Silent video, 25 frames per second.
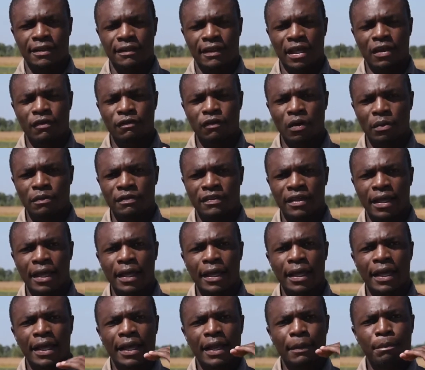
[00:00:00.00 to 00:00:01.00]
Then from there,
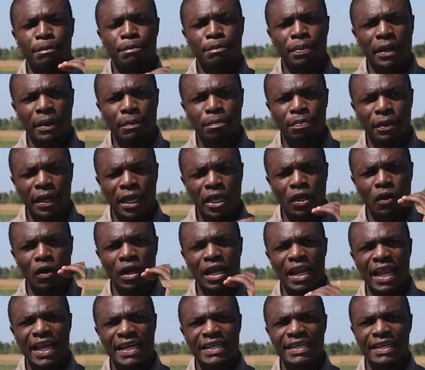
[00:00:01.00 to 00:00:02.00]
prepare your
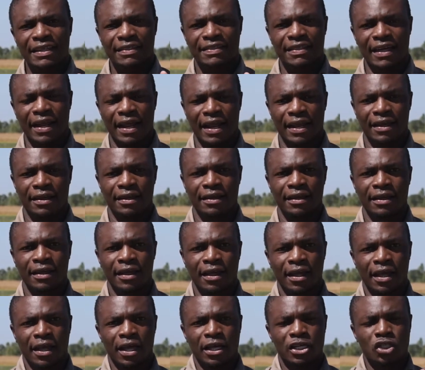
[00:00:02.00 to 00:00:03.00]
land thoroughly.
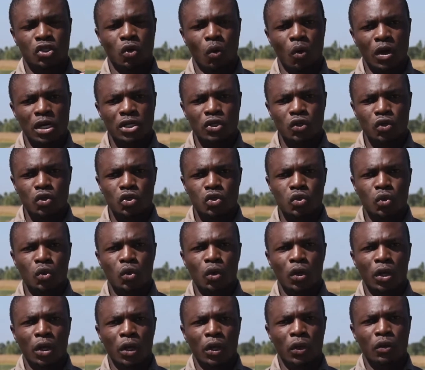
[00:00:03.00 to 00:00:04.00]
So what
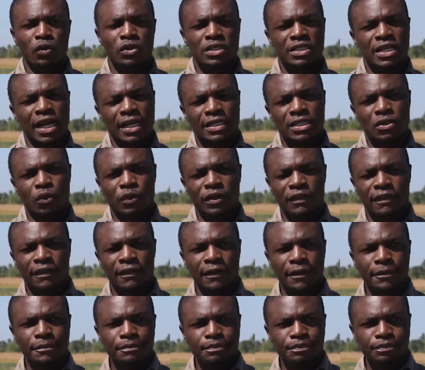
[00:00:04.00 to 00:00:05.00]
do? You start with
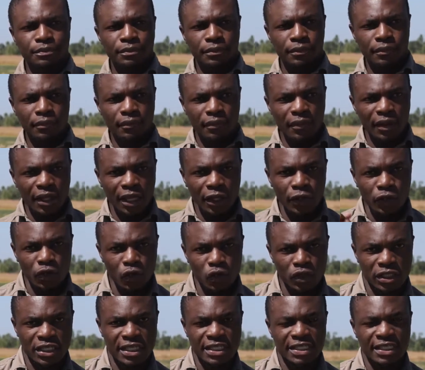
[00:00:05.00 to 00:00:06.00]
your
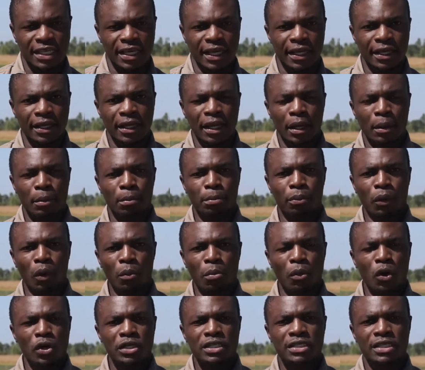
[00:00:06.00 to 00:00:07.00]
disking,
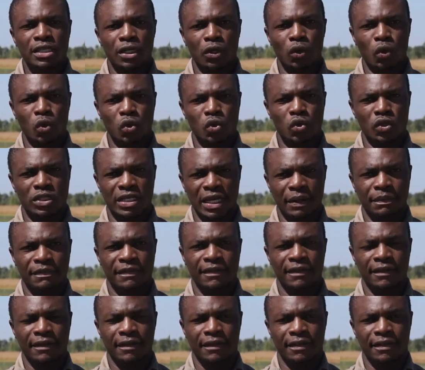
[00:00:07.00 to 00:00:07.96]
promote good depth.